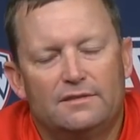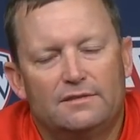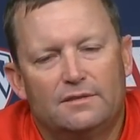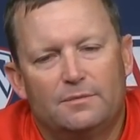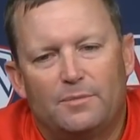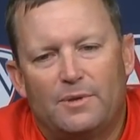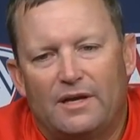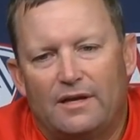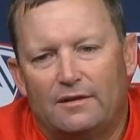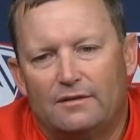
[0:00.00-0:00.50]

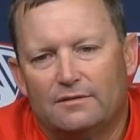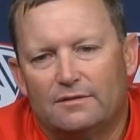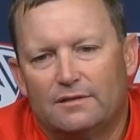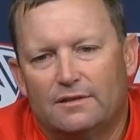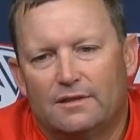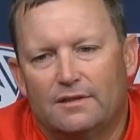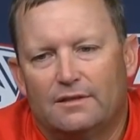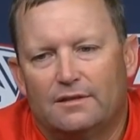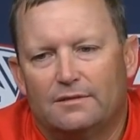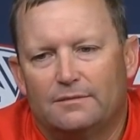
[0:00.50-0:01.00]
about
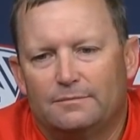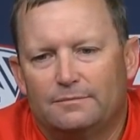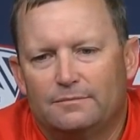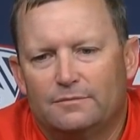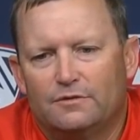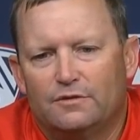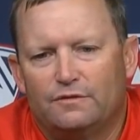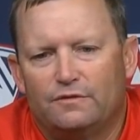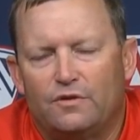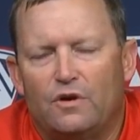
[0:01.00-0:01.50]
um,
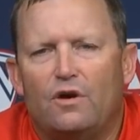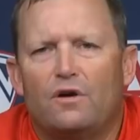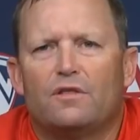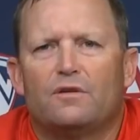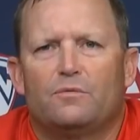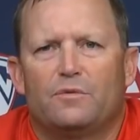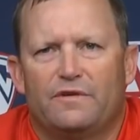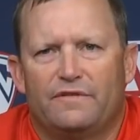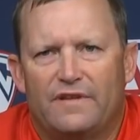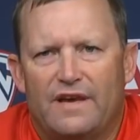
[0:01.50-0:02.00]
the fall
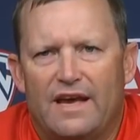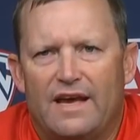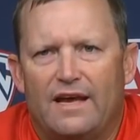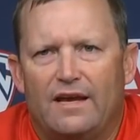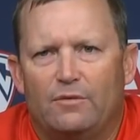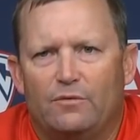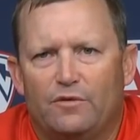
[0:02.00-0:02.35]
that we've had.